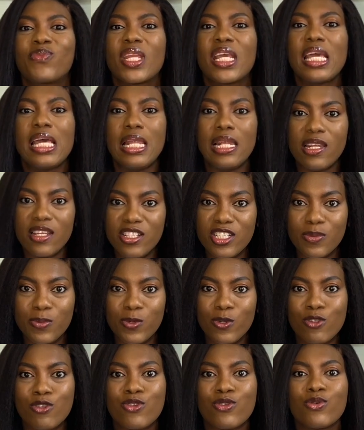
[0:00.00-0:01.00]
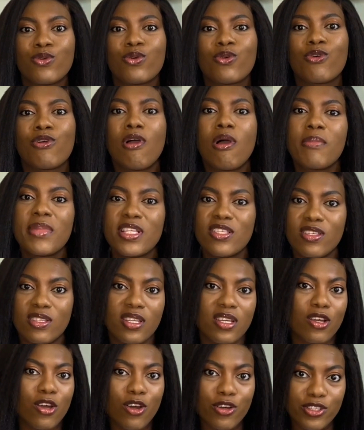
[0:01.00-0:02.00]
eligible to come into the
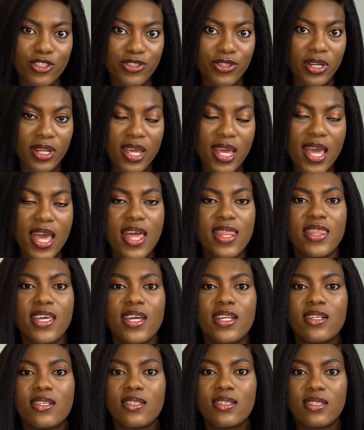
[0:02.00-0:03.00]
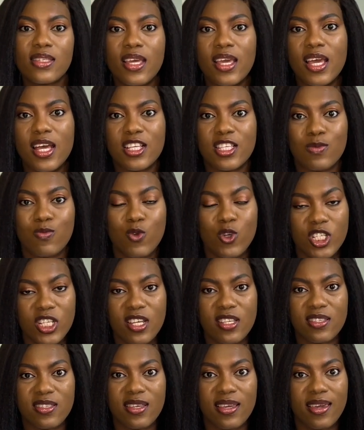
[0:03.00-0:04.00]
country and then stay as much
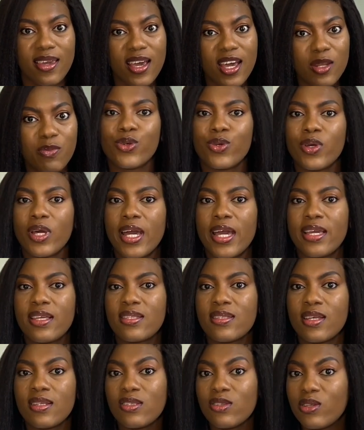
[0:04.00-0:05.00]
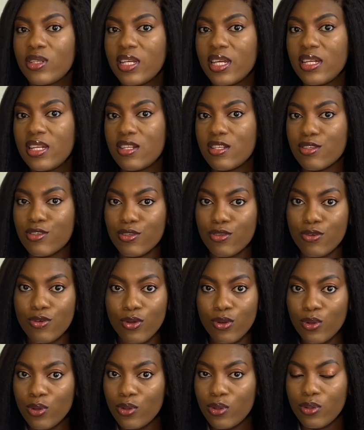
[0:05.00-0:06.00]
as they can. So I settled in
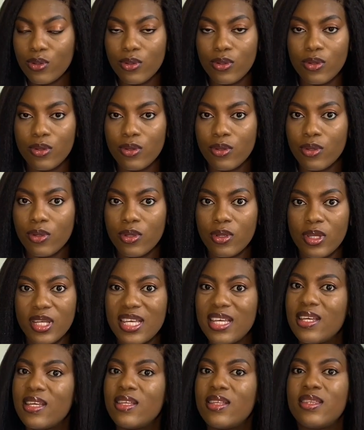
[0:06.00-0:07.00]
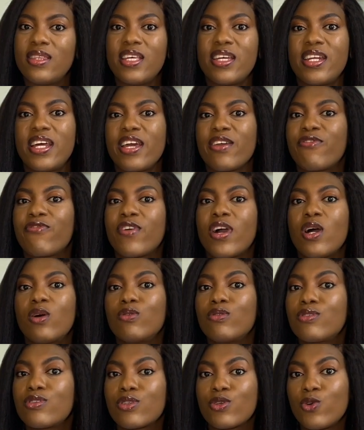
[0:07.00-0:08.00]
school. Then I
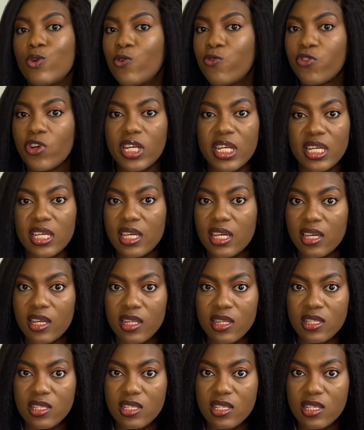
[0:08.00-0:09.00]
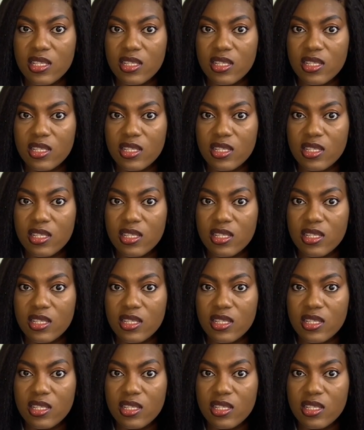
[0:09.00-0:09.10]
found school for the kids.